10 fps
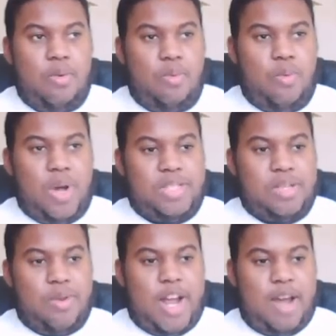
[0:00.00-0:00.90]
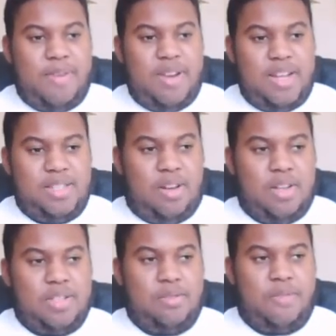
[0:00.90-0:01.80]
what's going to happen, this
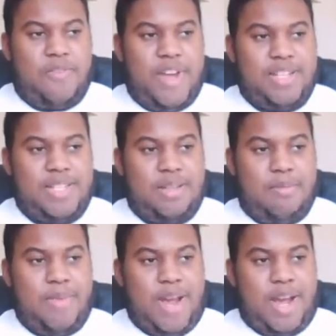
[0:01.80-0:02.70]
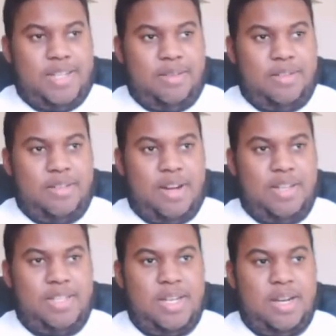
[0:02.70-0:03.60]
also affects the match
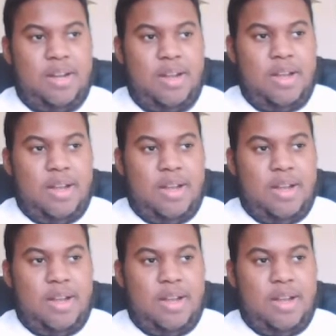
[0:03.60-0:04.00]
John Cena